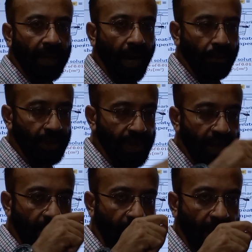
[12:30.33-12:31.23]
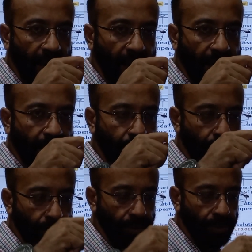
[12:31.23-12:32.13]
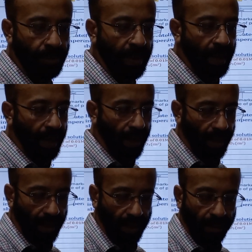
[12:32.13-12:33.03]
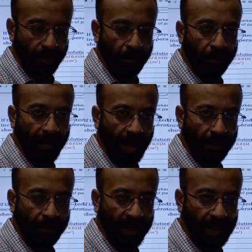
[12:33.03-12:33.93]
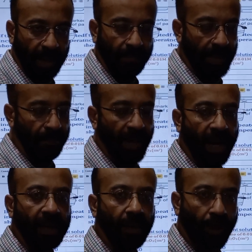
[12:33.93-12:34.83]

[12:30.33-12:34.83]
cloudy and to become the mark